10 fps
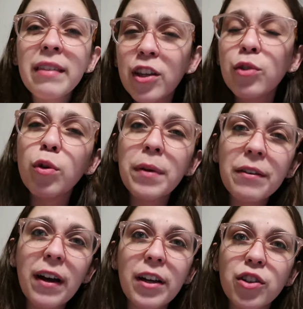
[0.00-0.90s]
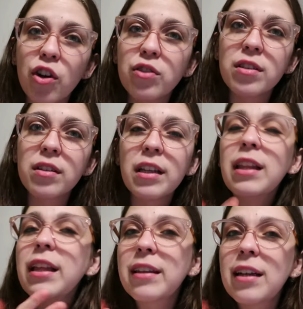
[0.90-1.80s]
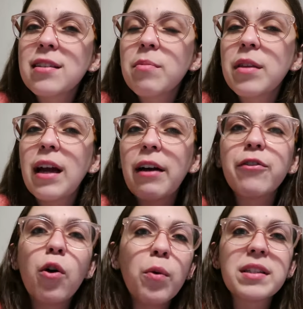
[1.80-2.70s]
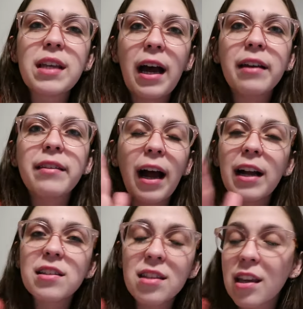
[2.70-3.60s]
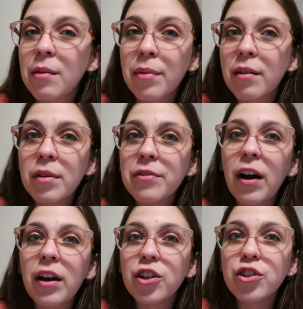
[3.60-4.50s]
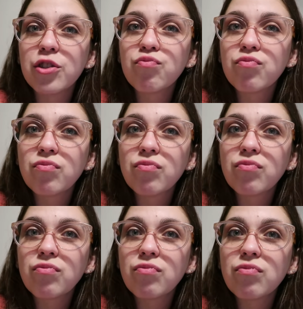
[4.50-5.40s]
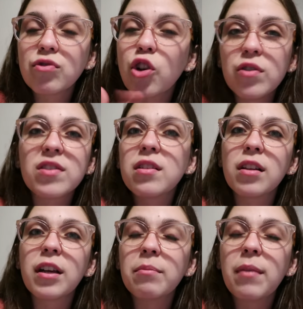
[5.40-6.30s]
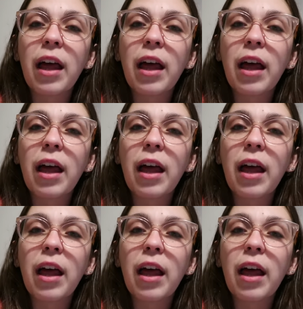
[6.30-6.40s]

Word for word: that you will be fired constantly. Like, that's something I've always had, that I just think I'm gonna be fired constantly.